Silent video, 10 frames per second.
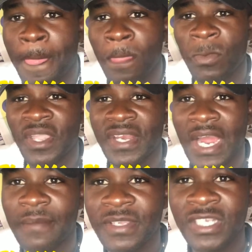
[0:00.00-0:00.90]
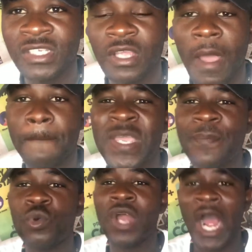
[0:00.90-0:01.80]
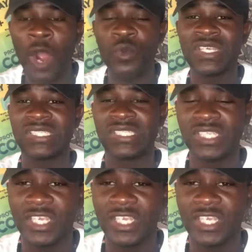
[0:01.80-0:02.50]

you know what I mean? People always say,